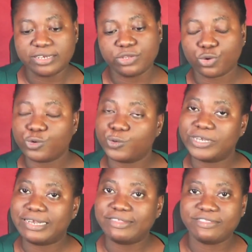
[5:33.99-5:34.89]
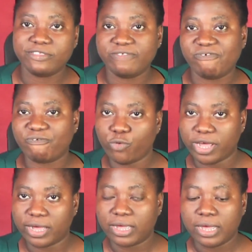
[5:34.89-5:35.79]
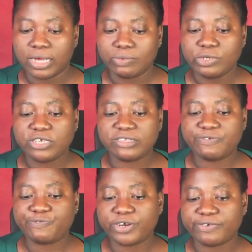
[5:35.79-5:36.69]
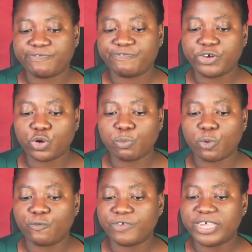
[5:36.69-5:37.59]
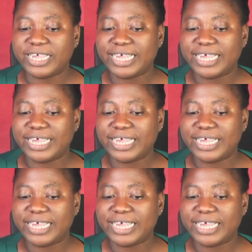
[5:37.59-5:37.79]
And the third on the list is the FOIA, which is the Freedom of